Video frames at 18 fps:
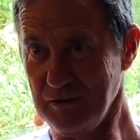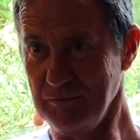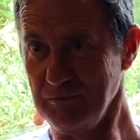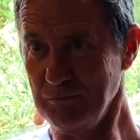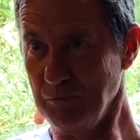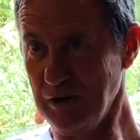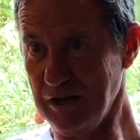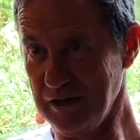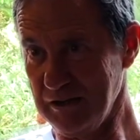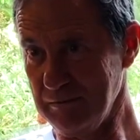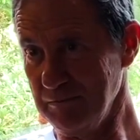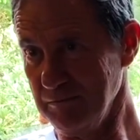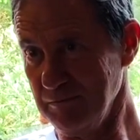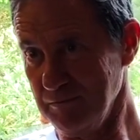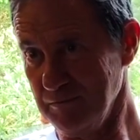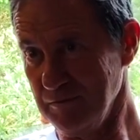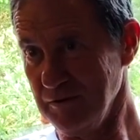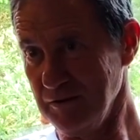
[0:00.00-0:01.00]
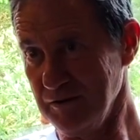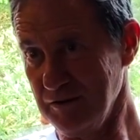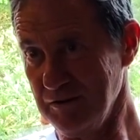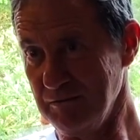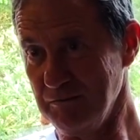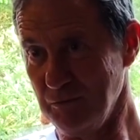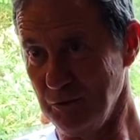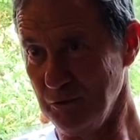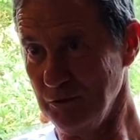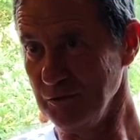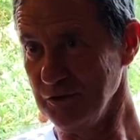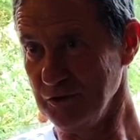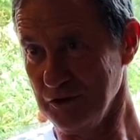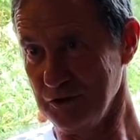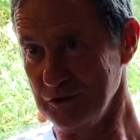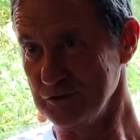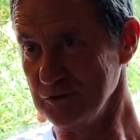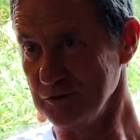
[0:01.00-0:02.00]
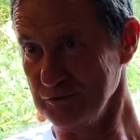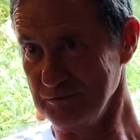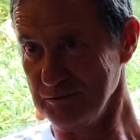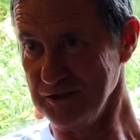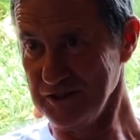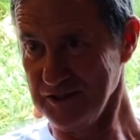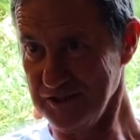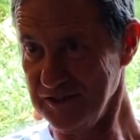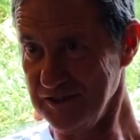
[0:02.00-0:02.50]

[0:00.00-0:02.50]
weighing more than I should be.